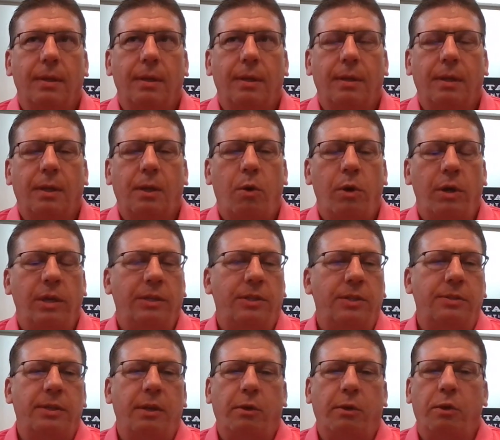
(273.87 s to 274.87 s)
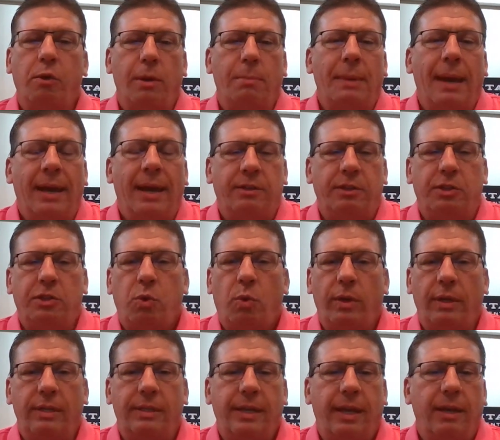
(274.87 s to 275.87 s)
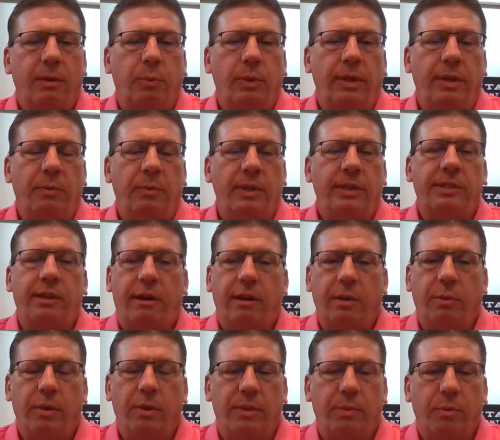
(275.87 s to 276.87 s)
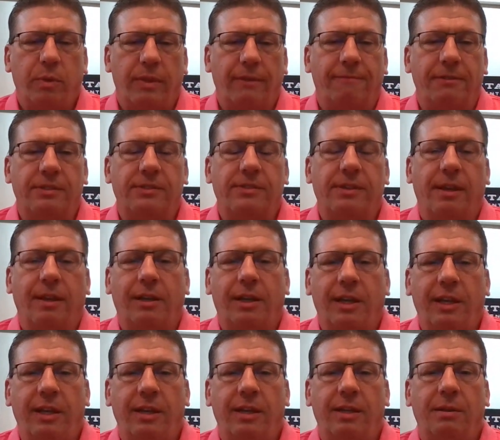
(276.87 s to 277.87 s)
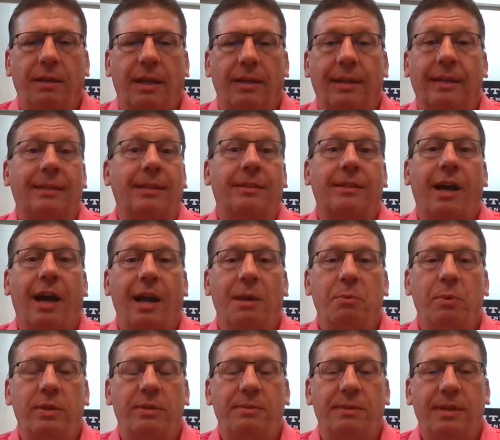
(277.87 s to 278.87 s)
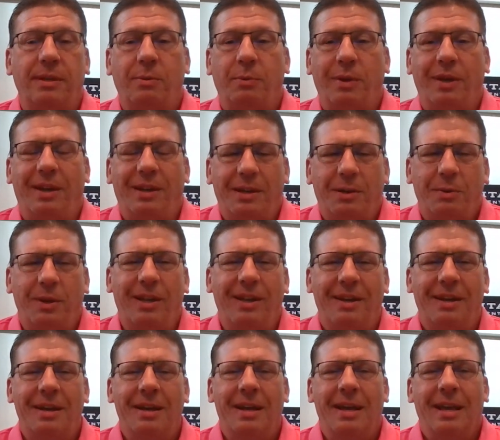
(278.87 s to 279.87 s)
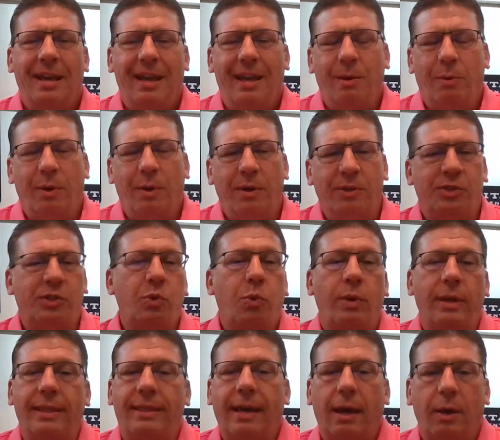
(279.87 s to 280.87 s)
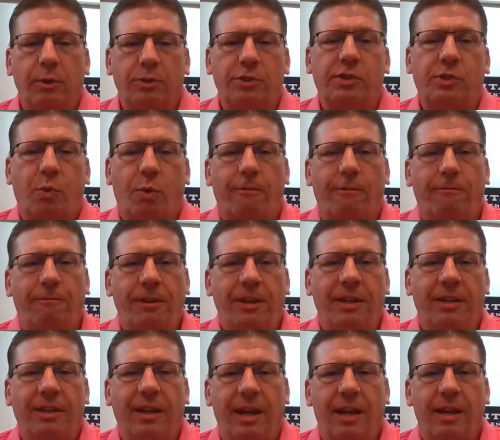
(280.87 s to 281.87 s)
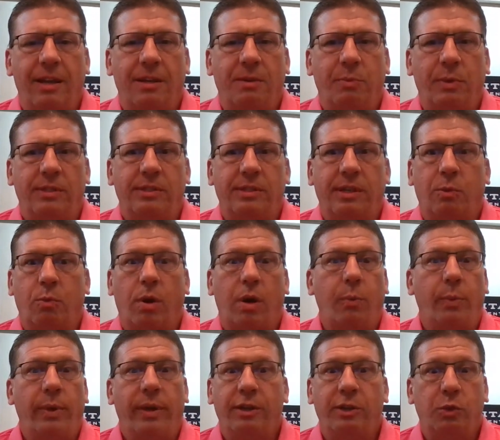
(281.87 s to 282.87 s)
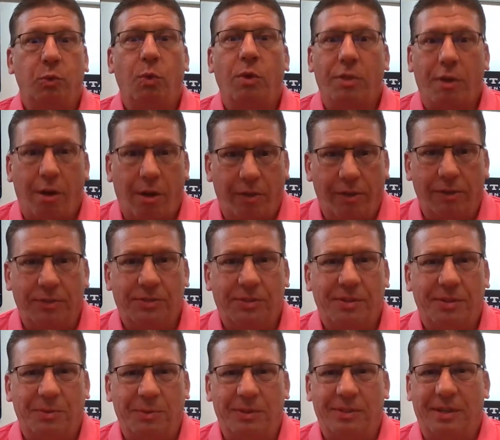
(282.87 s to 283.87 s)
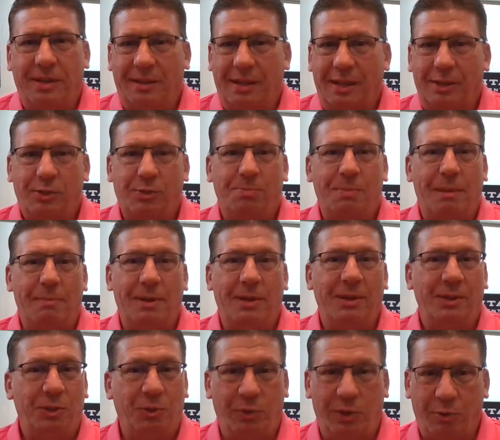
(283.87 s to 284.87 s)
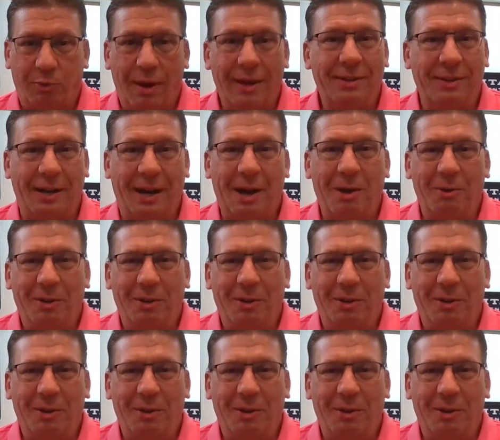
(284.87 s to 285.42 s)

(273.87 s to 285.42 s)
going just you know going back to 2010 we we started with with a facility and, and at the time we we it was 20,000 square feet and we said what are we going to do with all this we said let's maybe should we rent it out